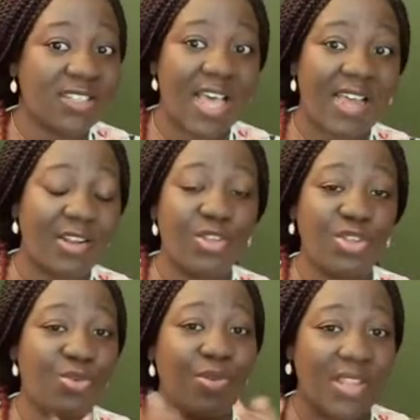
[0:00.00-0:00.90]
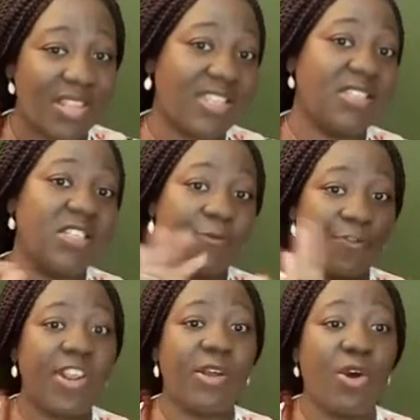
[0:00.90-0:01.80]
is that there's this
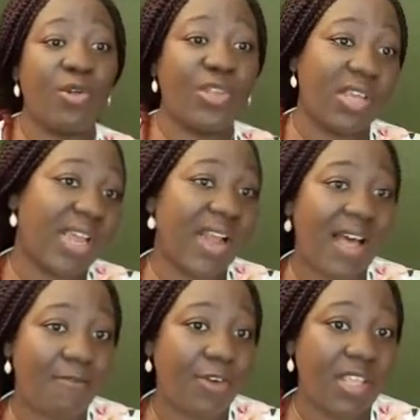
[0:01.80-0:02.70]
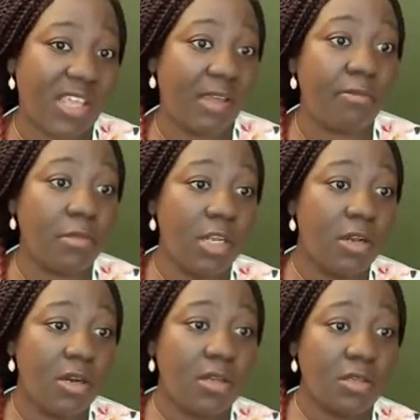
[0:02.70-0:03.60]
free call you can have with him,
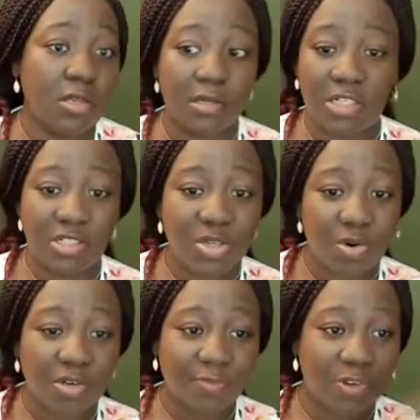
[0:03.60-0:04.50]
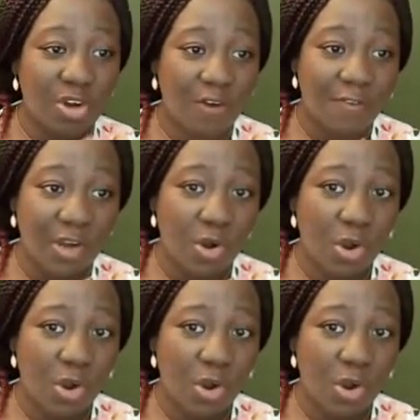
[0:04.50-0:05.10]
the discovery